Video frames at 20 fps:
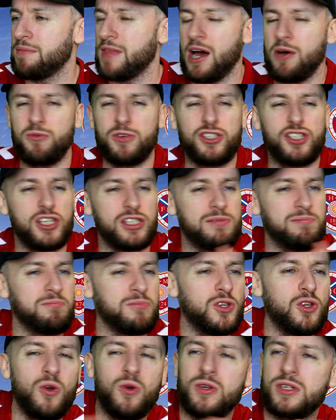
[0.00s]
That was just
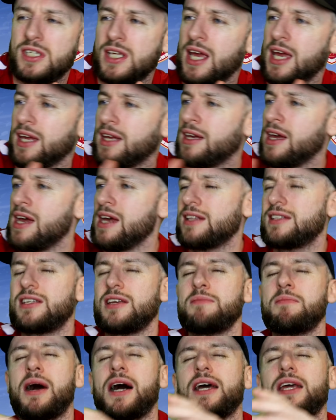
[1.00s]
music to
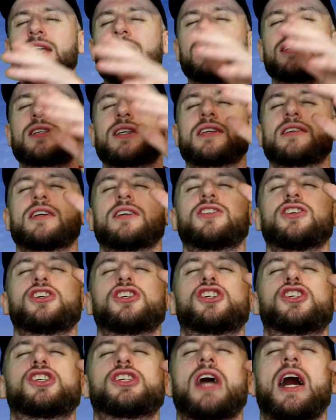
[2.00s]
my ears as I
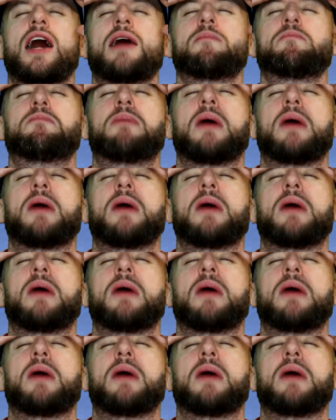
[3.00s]
just sat